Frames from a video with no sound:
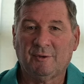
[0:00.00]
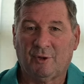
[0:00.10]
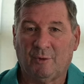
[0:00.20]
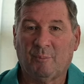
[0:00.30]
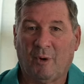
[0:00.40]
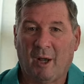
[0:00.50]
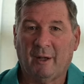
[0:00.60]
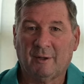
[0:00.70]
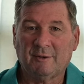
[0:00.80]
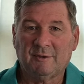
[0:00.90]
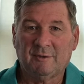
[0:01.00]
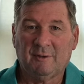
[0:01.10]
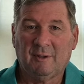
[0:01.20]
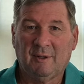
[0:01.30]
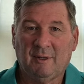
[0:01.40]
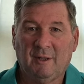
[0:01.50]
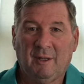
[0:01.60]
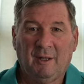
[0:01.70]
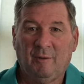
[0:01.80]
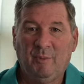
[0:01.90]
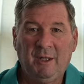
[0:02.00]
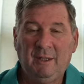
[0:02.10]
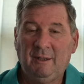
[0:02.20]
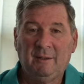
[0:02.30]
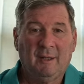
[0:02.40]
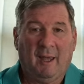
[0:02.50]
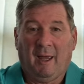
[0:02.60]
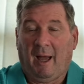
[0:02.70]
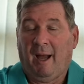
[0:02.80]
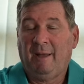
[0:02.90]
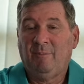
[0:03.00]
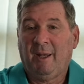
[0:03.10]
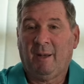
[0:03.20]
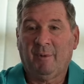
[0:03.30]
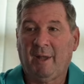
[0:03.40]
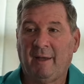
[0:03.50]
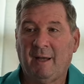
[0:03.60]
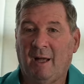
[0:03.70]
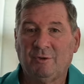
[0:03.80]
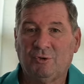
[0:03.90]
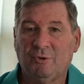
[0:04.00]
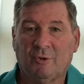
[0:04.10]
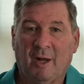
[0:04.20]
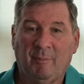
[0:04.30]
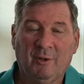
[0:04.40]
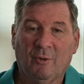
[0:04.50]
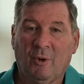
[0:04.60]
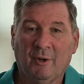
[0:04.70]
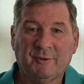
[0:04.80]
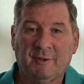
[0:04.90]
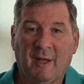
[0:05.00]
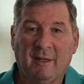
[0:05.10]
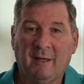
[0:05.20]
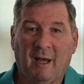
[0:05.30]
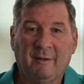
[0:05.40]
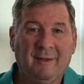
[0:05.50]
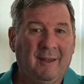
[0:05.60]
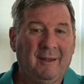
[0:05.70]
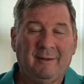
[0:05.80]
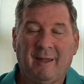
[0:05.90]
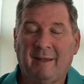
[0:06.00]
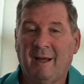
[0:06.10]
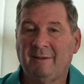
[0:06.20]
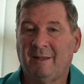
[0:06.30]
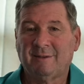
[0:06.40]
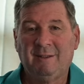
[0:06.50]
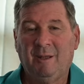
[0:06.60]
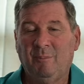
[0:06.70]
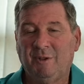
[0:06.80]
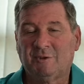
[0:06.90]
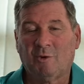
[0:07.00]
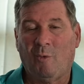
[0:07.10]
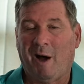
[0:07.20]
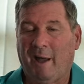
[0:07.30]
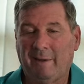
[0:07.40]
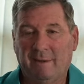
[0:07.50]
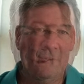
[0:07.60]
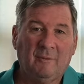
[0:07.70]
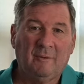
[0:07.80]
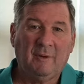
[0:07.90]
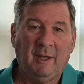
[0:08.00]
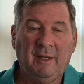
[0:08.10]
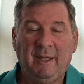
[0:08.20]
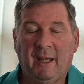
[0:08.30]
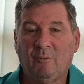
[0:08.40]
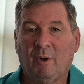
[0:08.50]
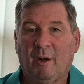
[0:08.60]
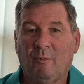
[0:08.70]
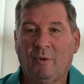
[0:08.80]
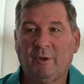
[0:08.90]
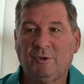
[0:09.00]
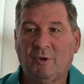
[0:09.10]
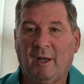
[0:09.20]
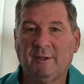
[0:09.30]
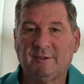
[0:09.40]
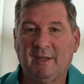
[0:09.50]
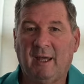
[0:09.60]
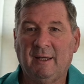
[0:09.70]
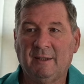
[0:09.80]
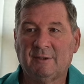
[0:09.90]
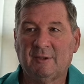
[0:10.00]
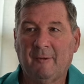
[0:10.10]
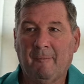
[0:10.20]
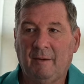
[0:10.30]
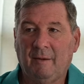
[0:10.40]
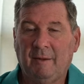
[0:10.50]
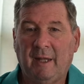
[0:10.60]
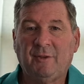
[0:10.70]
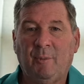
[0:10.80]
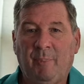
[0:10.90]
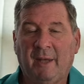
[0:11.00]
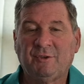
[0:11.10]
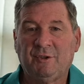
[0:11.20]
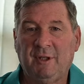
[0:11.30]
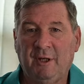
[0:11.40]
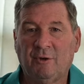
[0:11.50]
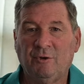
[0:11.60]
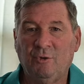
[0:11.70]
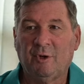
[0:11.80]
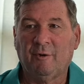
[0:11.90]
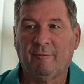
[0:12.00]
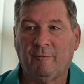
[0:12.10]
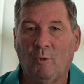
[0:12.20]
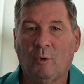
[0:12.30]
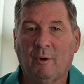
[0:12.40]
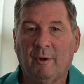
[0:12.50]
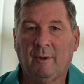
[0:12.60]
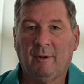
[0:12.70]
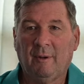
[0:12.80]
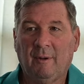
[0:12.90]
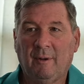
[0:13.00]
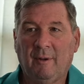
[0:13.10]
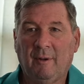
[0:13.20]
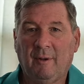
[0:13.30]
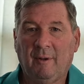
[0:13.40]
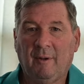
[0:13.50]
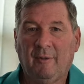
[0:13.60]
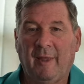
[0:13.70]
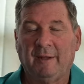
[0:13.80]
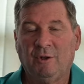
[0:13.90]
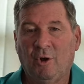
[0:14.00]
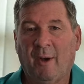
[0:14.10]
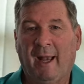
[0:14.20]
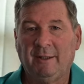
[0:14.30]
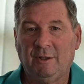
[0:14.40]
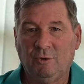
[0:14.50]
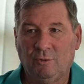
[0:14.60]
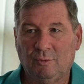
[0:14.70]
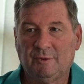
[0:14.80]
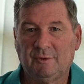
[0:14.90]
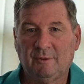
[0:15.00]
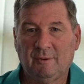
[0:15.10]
certain products. Me, I admit I'm a Nikon shooter. I've been loyal to Nikon. Nikon doesn't give me squat. In the end, what I'm really trying to say is get the best gear you can afford that you know how to use.